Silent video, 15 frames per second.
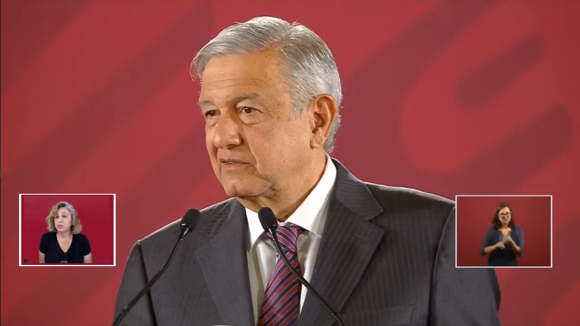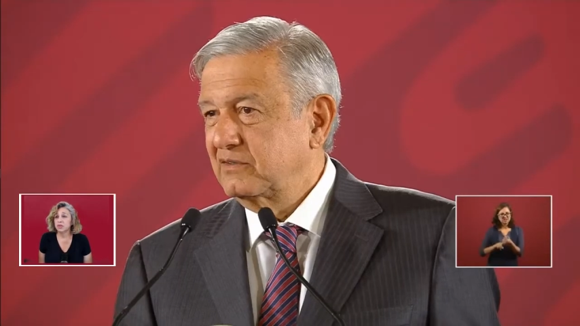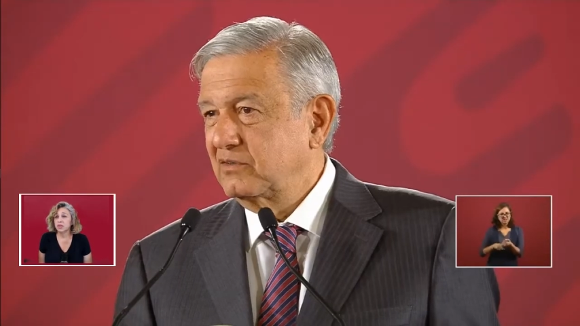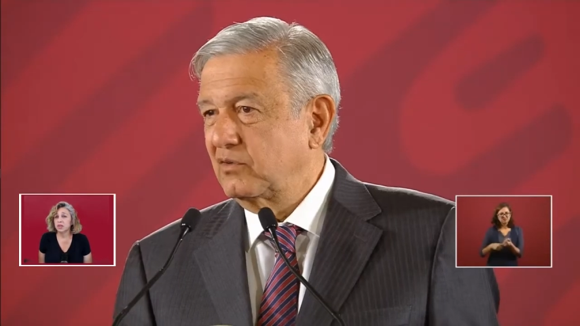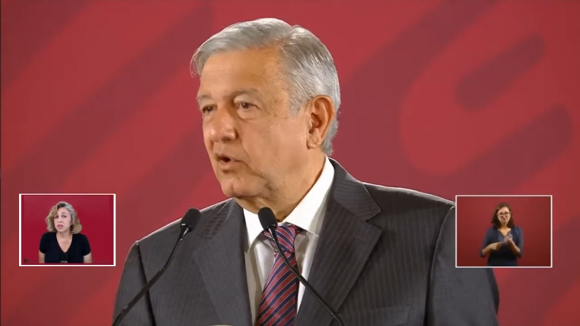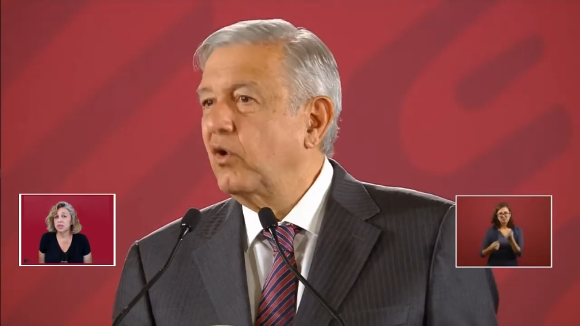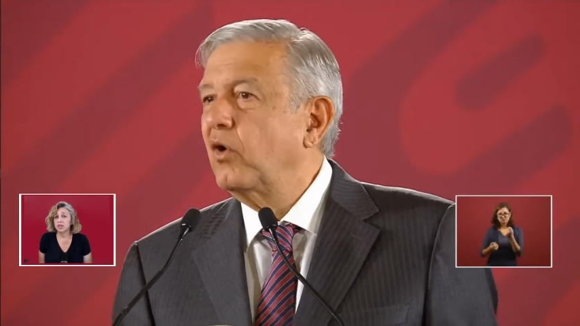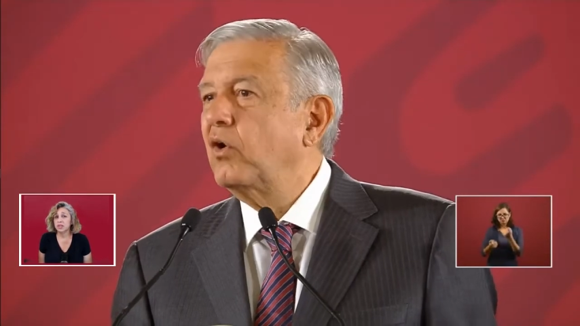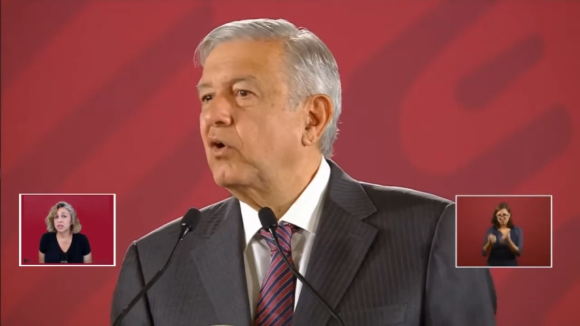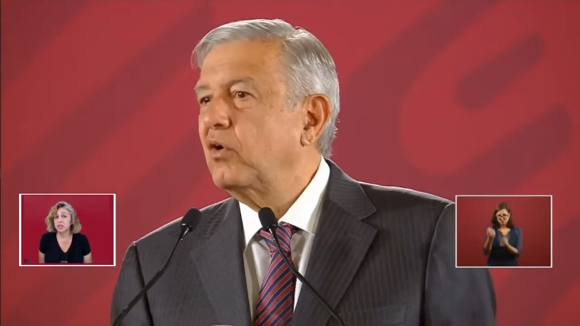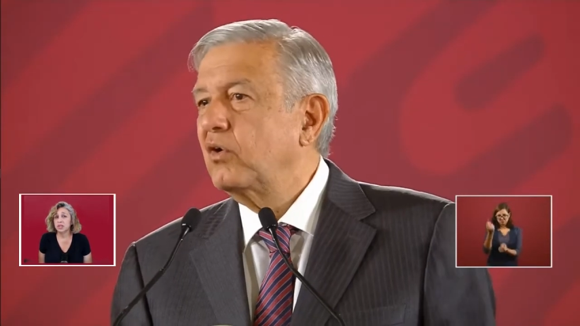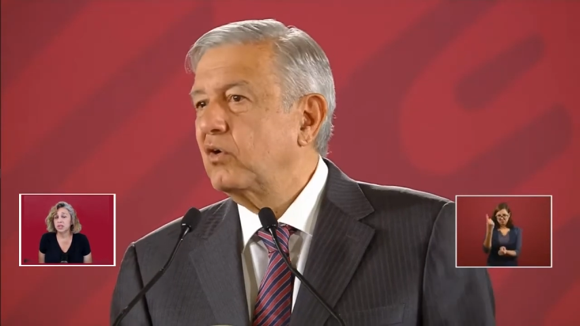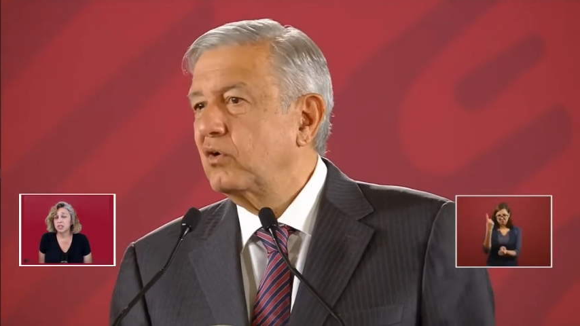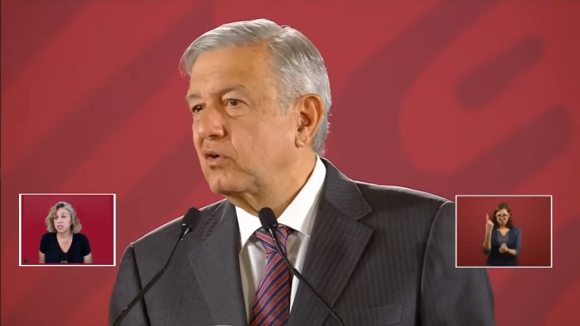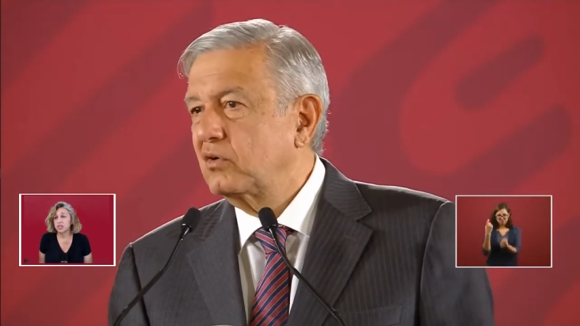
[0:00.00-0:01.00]
con
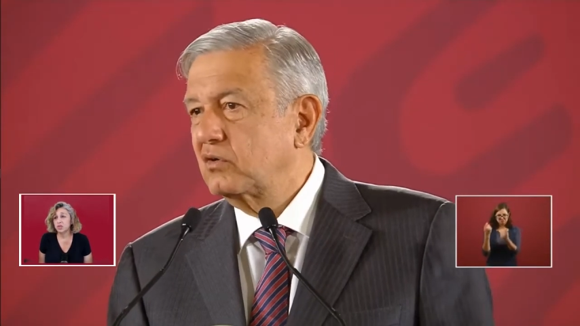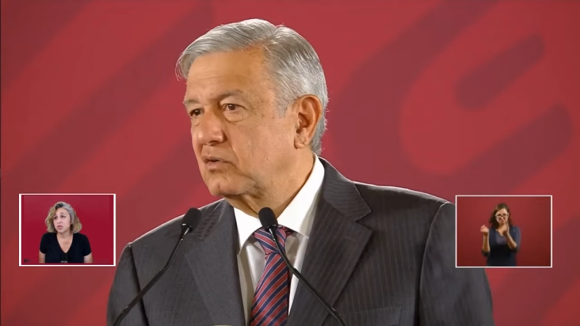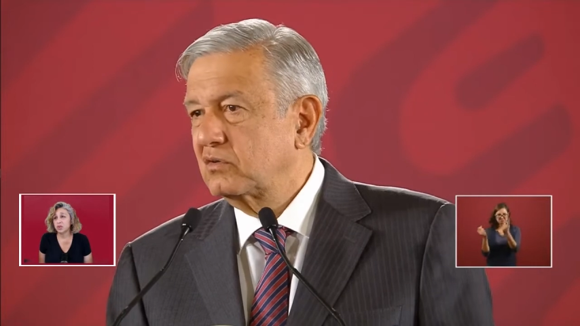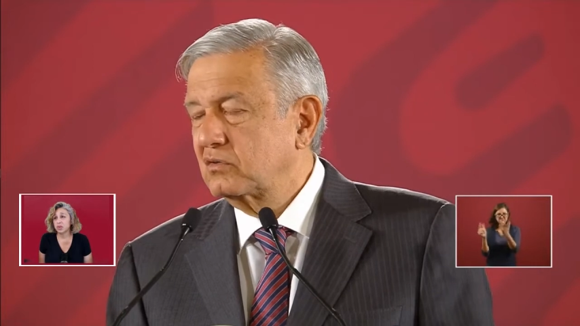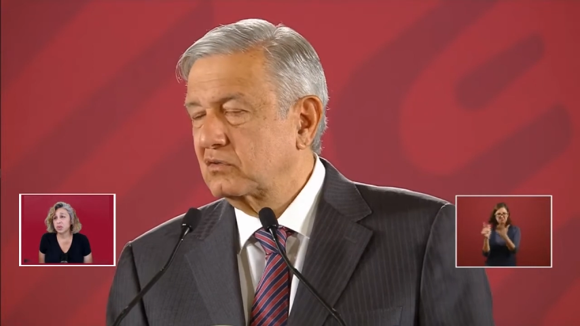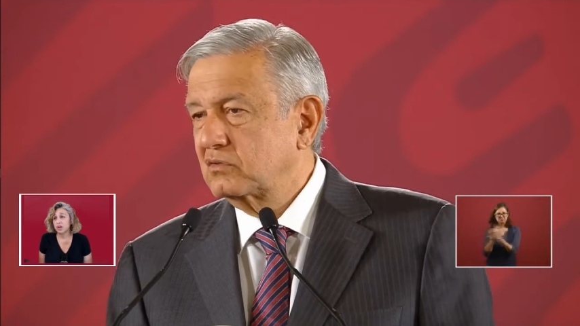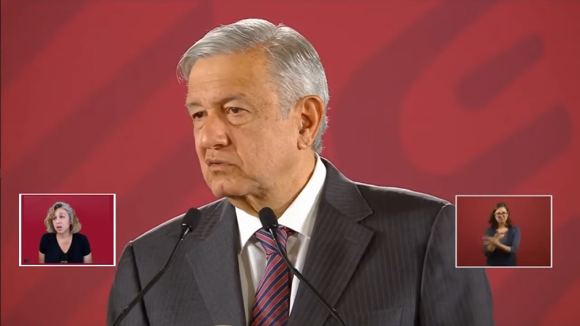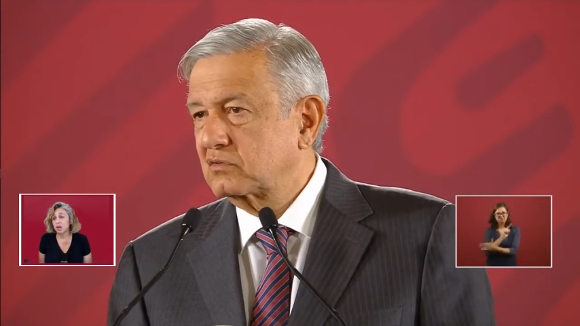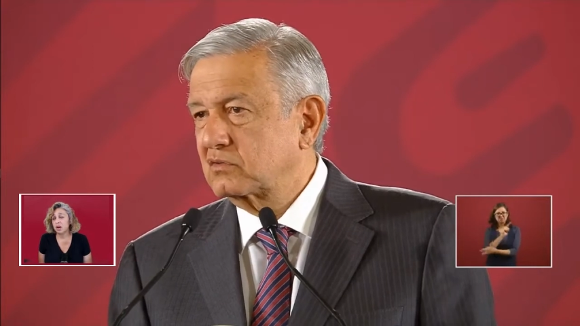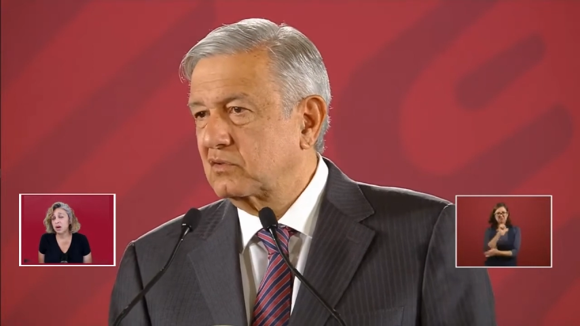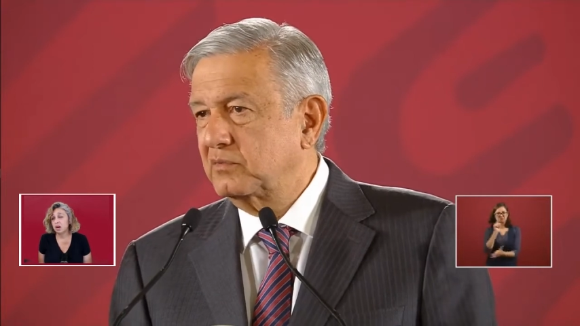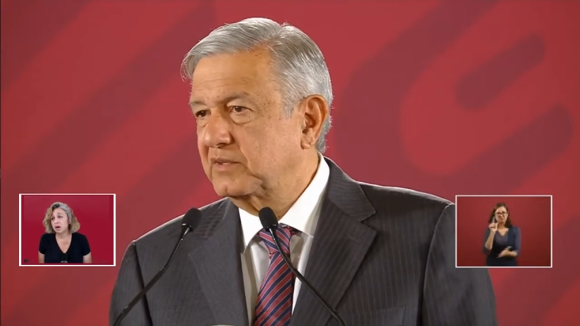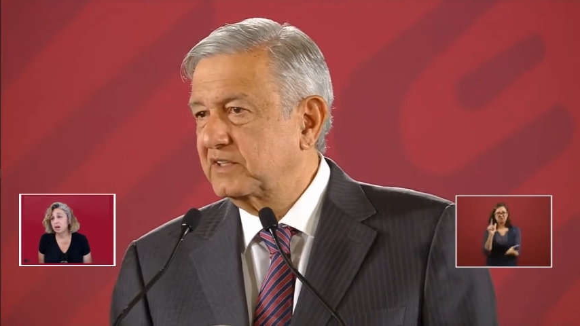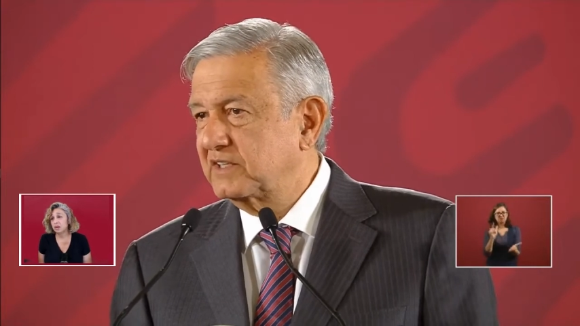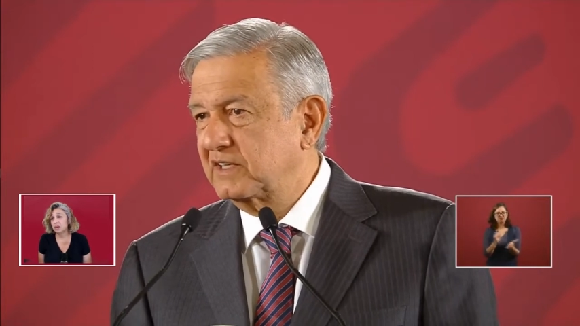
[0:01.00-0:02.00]
distort the
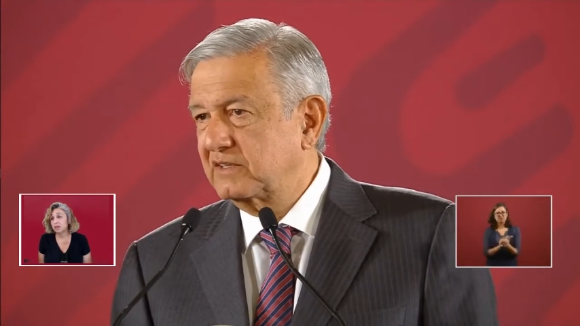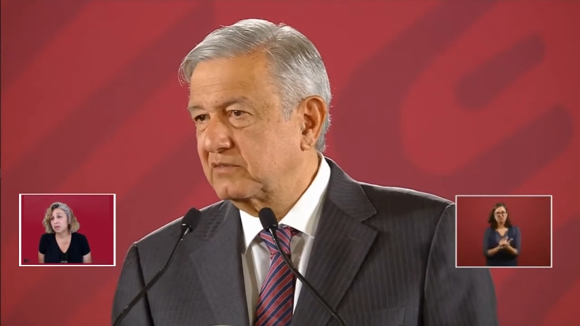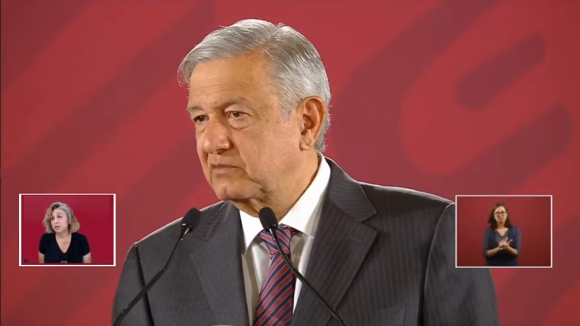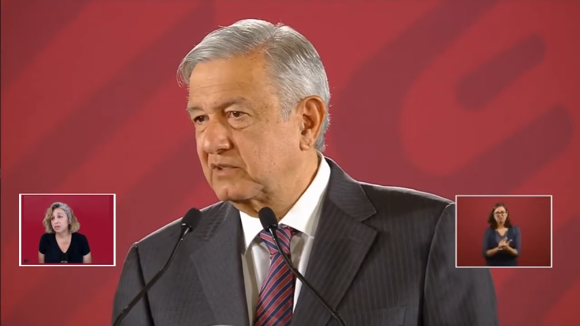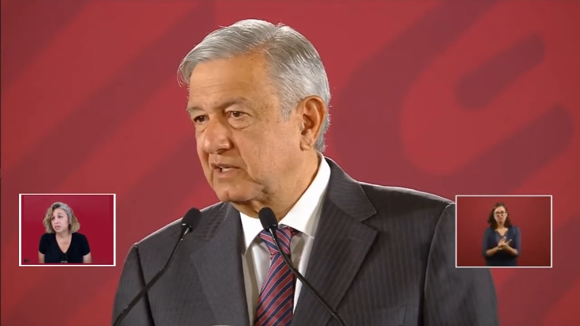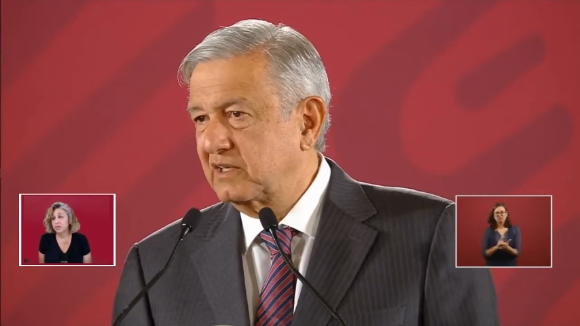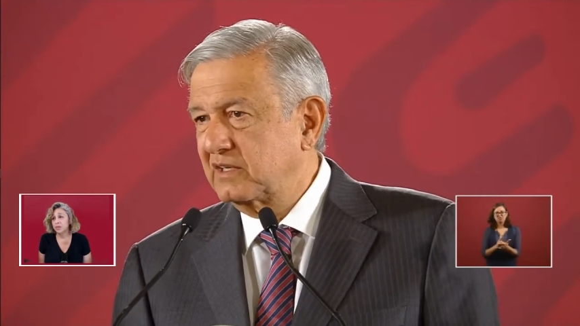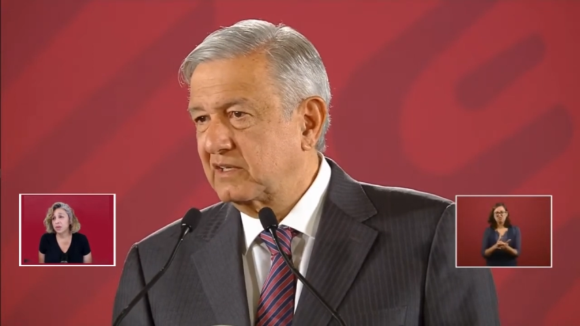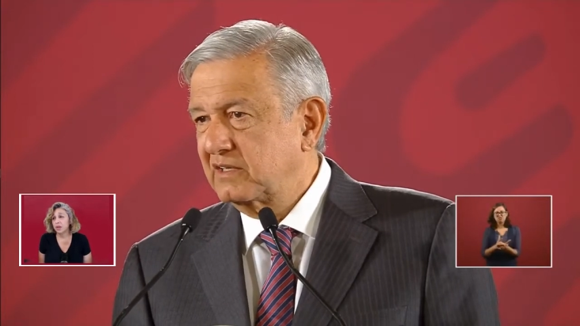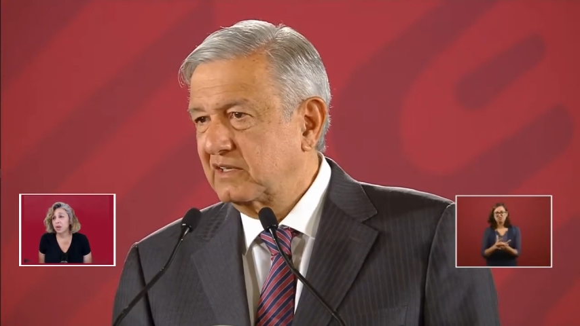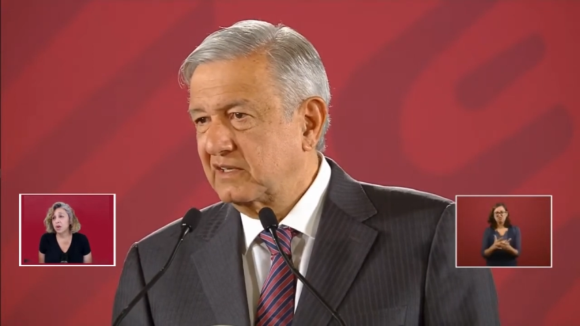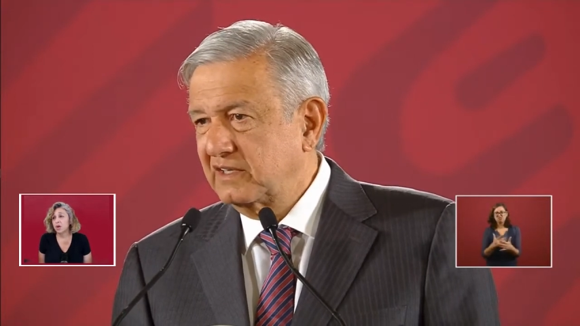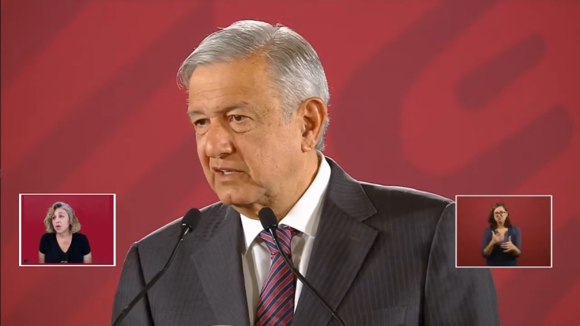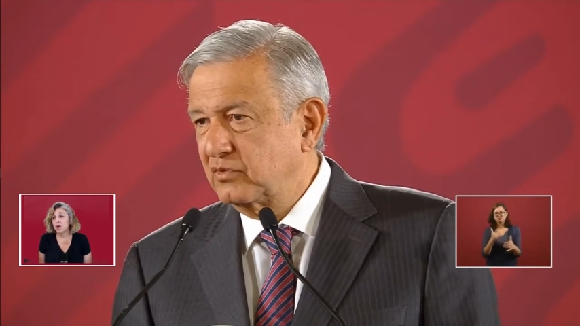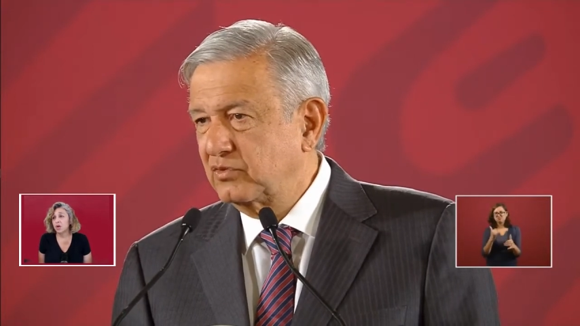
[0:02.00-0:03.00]
law
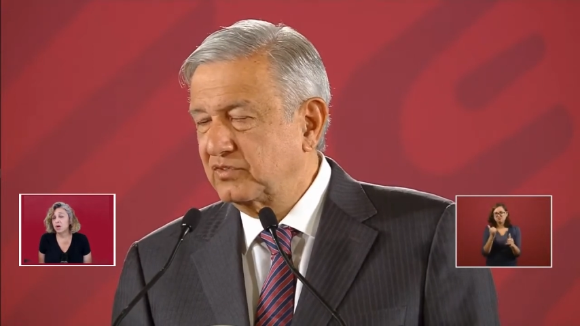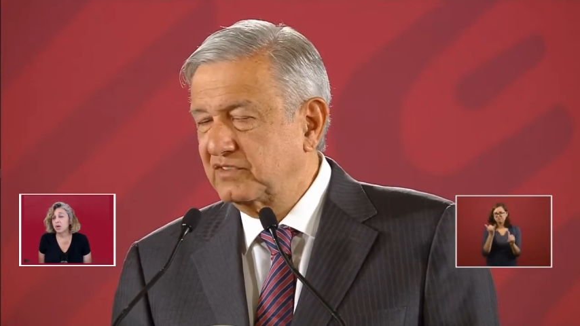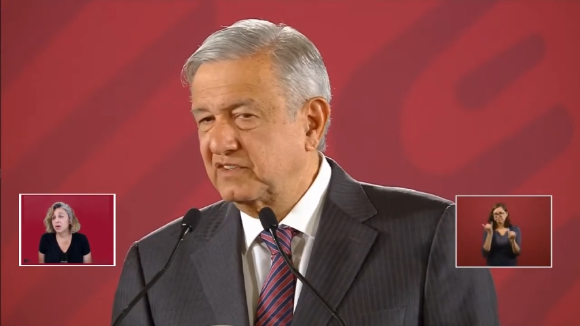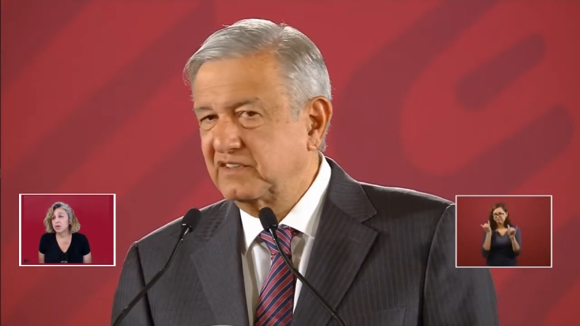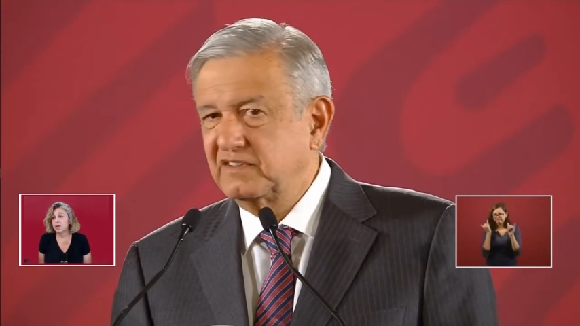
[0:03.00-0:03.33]
or to